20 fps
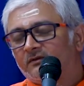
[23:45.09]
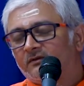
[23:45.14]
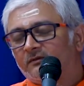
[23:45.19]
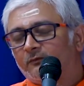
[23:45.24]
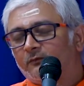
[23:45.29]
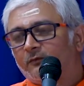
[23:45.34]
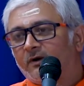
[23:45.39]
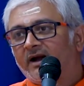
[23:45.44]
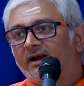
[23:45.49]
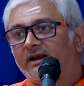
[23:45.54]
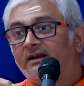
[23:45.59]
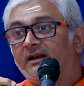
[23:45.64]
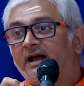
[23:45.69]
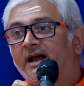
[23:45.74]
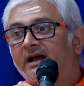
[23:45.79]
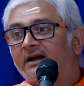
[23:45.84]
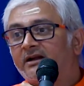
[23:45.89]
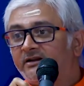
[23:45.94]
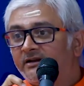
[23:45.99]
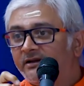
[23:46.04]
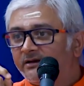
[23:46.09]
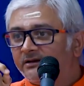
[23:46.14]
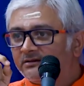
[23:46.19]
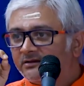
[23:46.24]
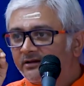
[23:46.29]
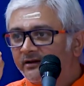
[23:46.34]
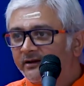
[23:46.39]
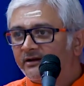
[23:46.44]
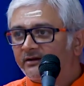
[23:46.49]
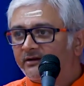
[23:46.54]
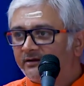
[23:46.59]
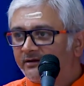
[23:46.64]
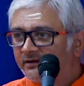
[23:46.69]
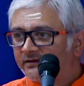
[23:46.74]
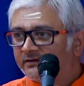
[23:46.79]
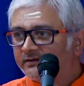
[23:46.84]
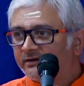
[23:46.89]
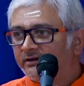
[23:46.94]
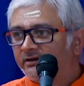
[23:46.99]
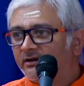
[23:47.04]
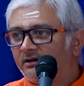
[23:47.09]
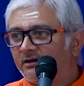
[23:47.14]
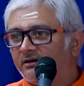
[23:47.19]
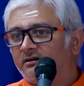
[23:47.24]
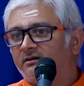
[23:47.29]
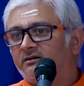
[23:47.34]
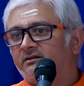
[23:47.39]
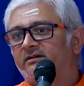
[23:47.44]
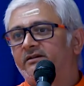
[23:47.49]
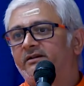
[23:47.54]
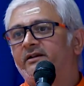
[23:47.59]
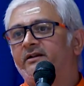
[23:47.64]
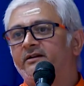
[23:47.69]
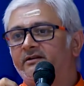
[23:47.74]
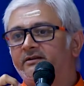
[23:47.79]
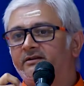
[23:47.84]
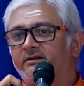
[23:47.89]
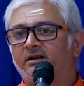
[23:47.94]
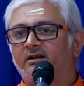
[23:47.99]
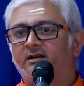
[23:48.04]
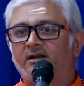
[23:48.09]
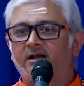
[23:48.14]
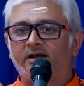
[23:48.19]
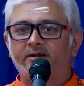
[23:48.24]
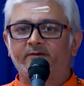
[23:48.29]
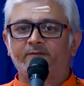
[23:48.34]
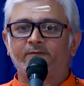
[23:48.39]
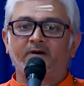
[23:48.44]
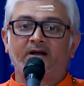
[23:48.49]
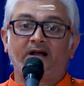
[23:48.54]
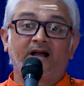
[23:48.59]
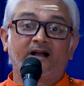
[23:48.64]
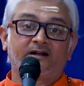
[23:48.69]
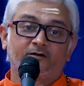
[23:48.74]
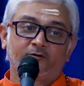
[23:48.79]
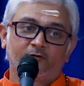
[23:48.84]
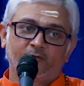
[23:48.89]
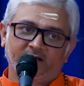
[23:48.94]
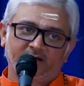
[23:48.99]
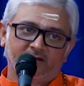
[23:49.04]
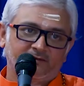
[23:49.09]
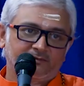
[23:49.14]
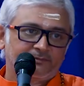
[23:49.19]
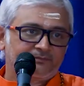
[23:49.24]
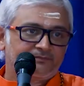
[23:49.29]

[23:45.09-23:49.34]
while acting, think it is real. In real life, act well.